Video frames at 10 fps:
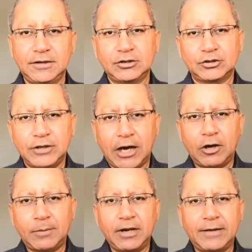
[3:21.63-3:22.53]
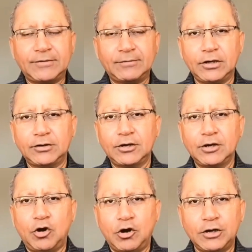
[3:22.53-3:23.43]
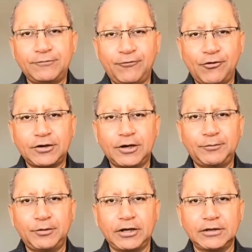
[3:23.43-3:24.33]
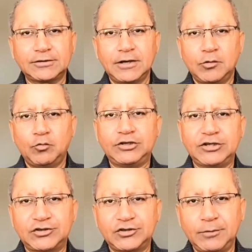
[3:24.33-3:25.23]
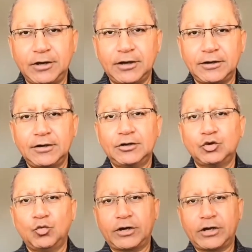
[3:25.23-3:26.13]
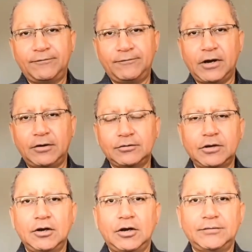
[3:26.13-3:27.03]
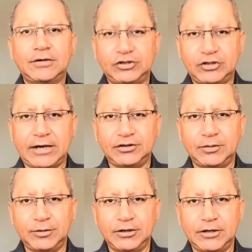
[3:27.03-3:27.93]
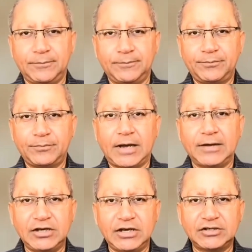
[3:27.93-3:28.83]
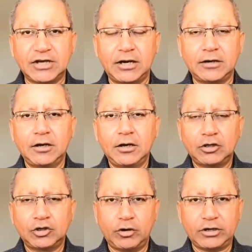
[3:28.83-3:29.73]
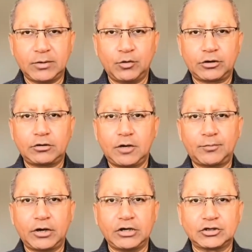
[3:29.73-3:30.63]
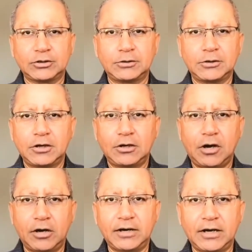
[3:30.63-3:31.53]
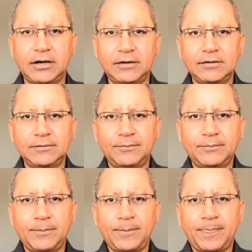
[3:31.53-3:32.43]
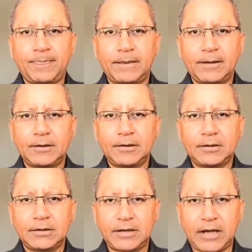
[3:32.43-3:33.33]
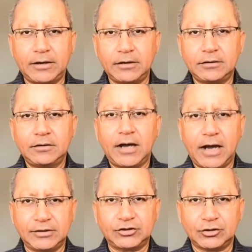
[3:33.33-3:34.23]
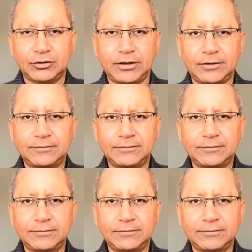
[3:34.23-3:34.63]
So now I'm left with only 4 companies which are similar to what I found on the ChatGPT. And these are Toyota Motor Corporation, Honda, Canon, and Sony.